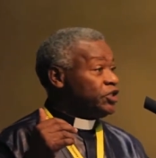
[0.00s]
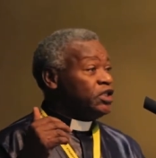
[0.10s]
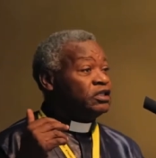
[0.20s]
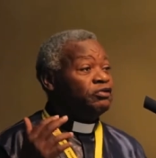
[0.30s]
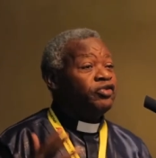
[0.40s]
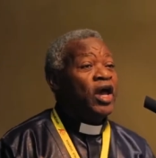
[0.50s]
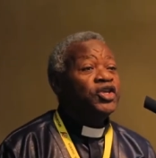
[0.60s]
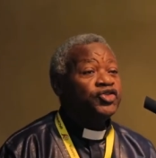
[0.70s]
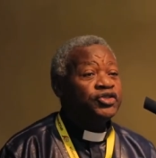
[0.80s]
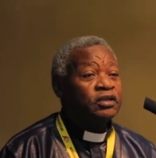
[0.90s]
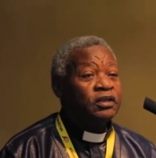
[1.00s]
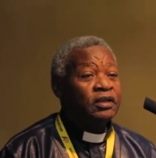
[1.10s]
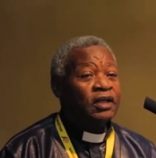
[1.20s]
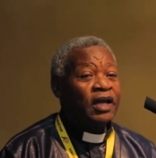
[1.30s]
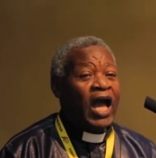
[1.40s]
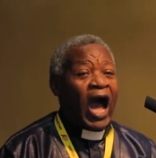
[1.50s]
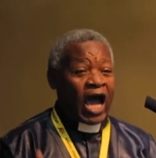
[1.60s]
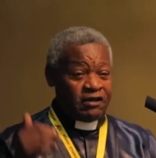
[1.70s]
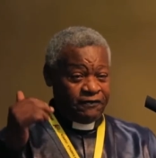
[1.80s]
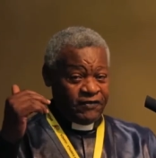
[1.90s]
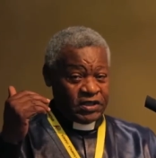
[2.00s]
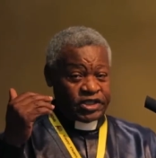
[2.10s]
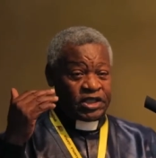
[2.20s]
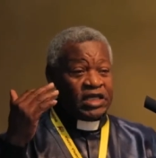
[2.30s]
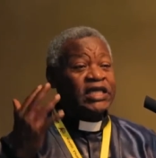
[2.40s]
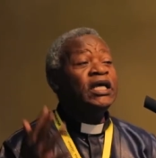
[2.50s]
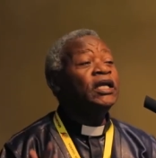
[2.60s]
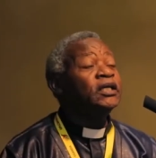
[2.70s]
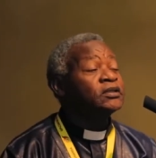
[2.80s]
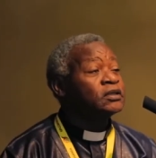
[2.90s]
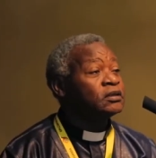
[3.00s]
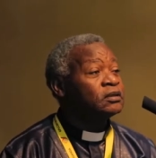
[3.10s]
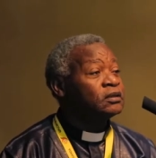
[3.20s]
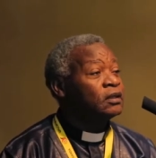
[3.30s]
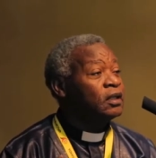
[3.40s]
see revenge. I see killings.